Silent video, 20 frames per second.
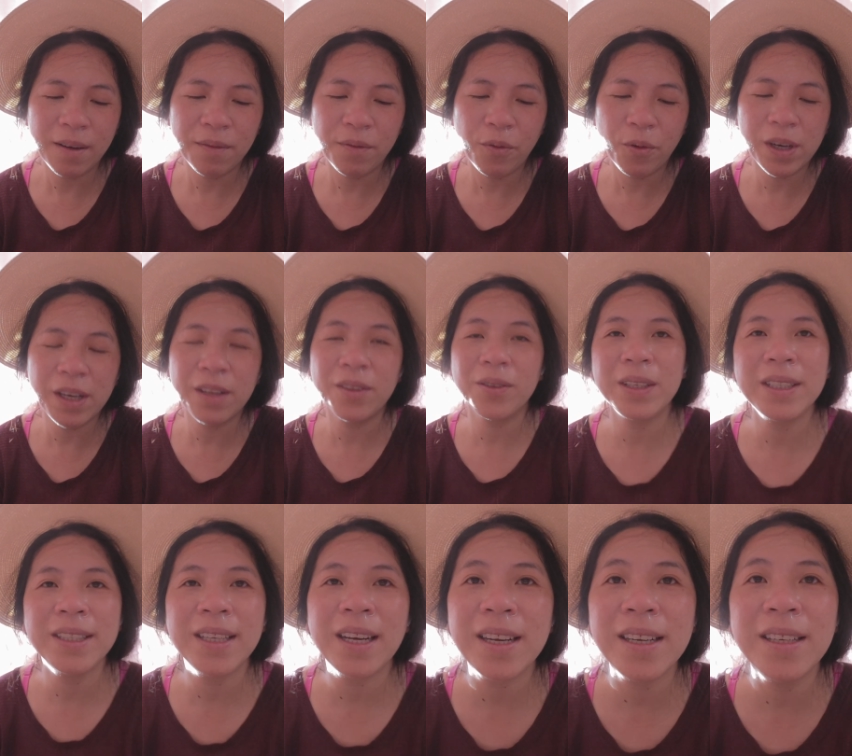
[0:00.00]
and 43
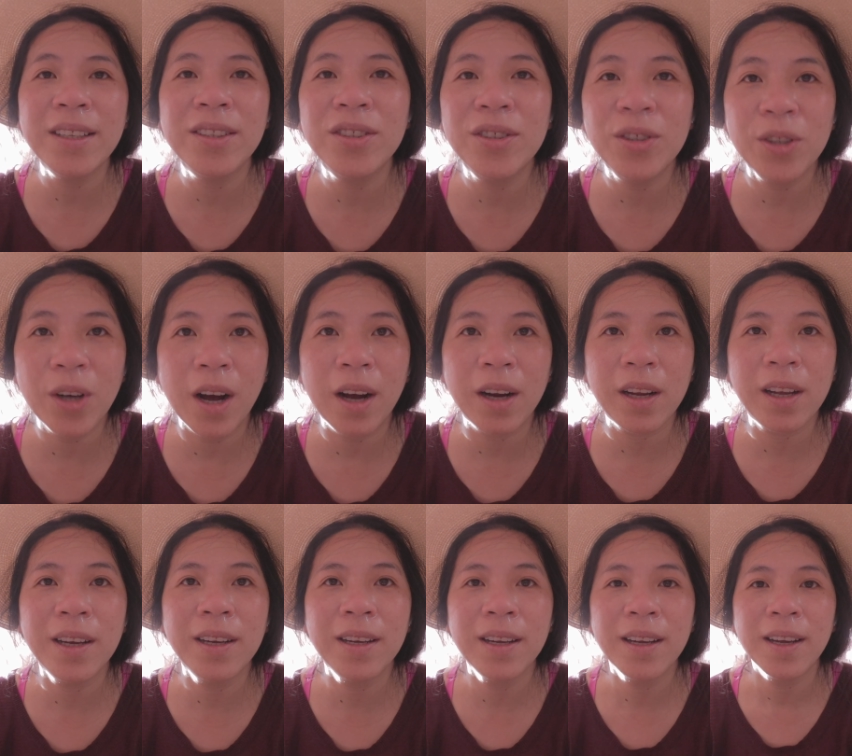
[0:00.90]
seconds jog.
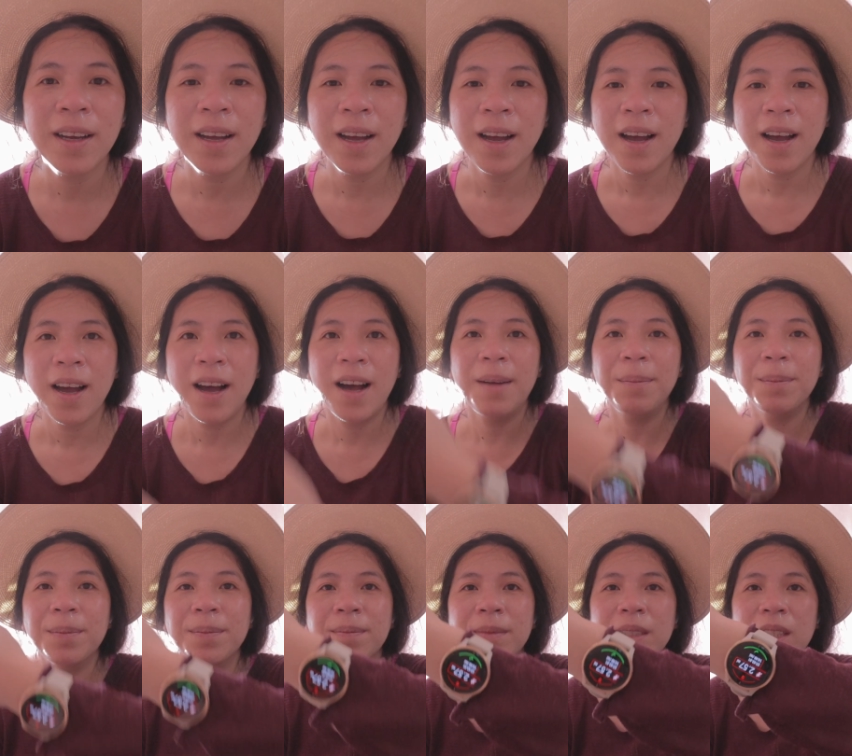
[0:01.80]

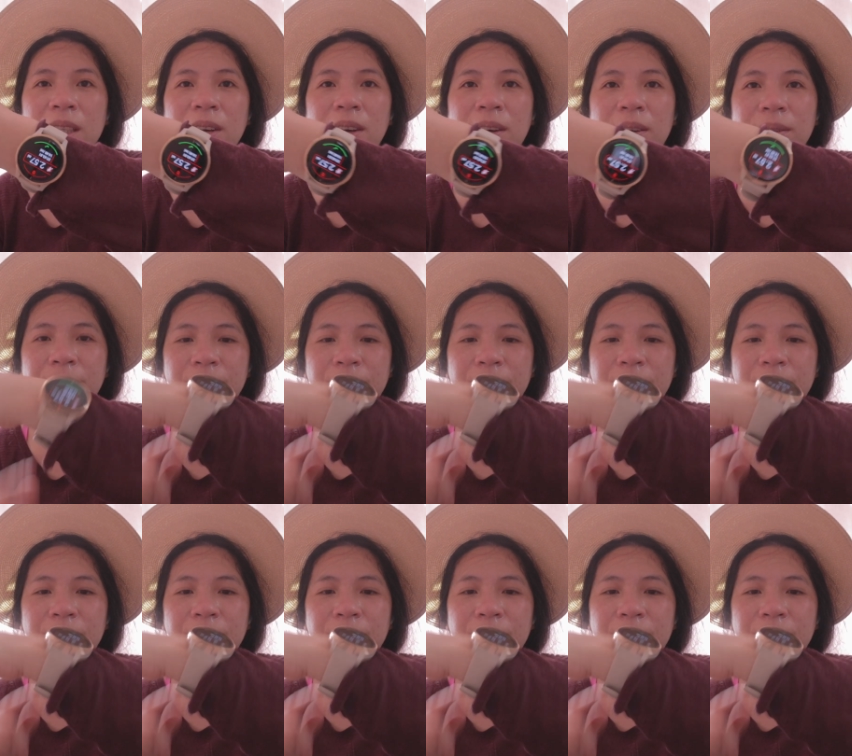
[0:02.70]
So